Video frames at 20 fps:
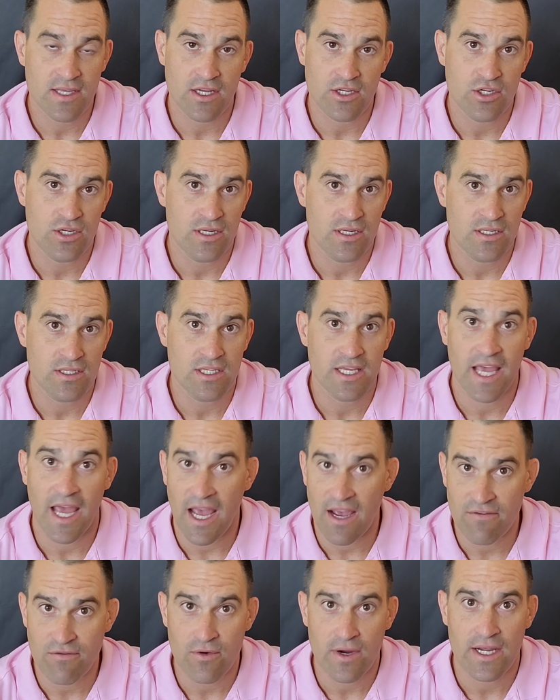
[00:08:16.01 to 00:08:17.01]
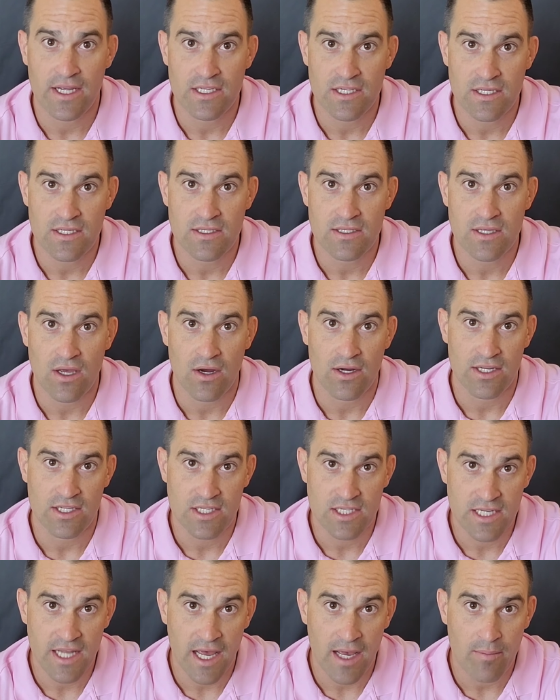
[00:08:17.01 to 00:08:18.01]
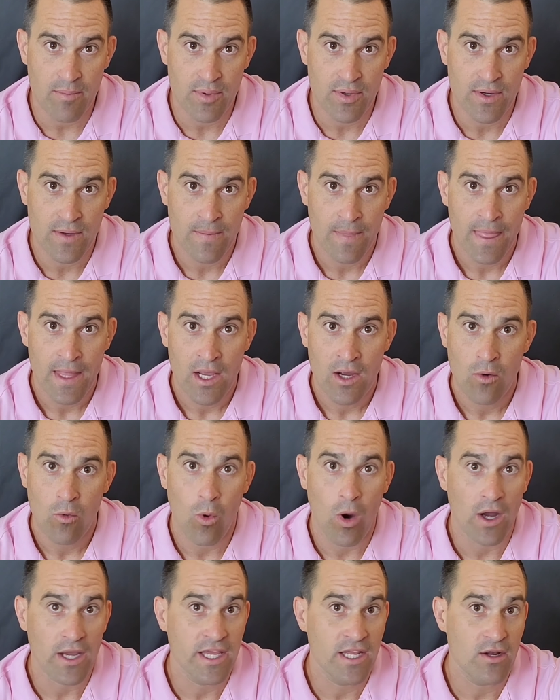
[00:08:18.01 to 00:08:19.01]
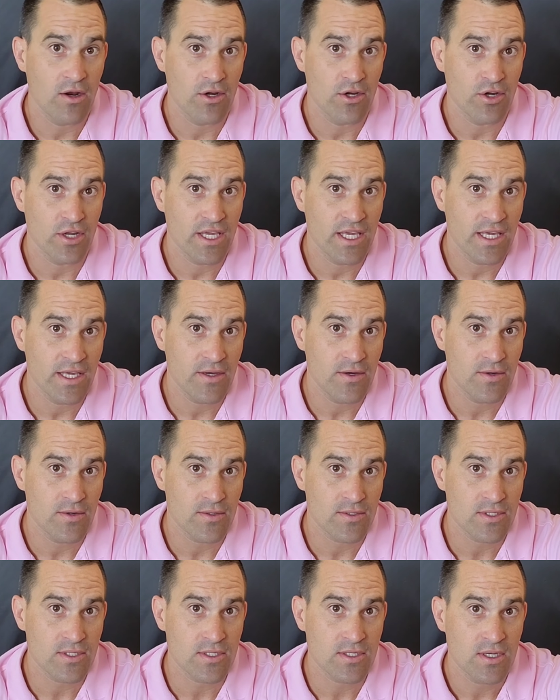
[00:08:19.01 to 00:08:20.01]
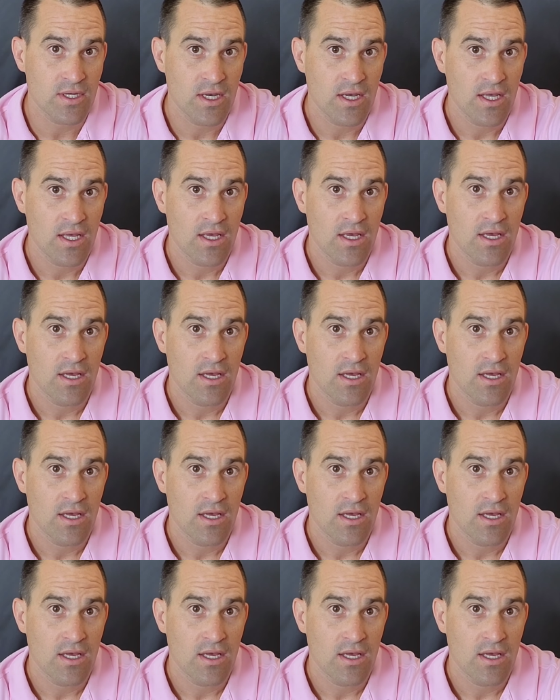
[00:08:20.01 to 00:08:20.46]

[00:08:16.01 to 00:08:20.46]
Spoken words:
such as calf raises on a step, walking on your heels,